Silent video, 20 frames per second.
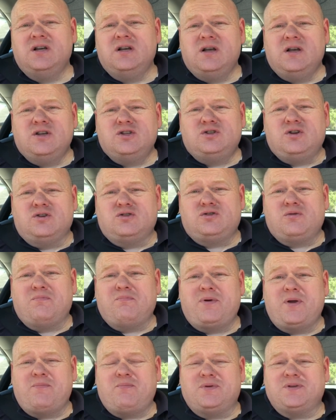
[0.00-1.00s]
So some
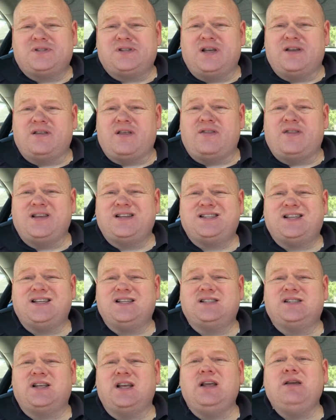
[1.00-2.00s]
people say that this
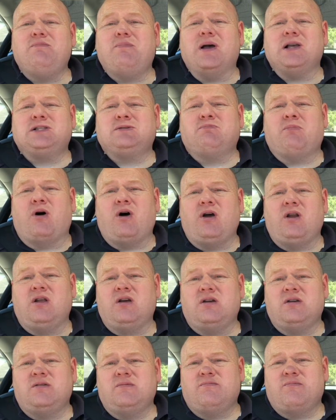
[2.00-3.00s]
is the best boiler
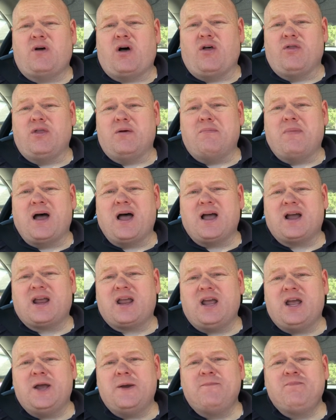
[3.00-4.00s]
on the
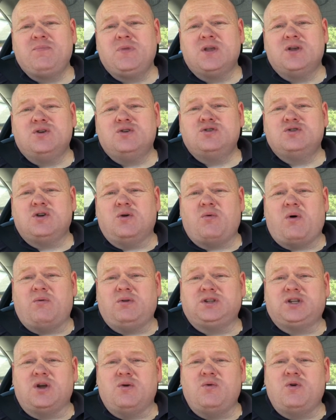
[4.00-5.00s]
market. So what we'll
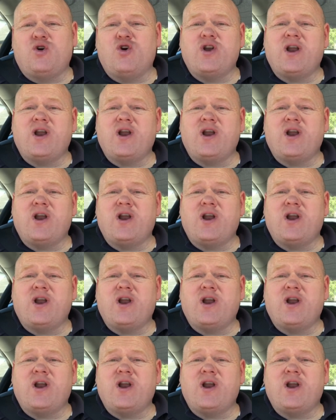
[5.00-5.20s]
do, we'll go and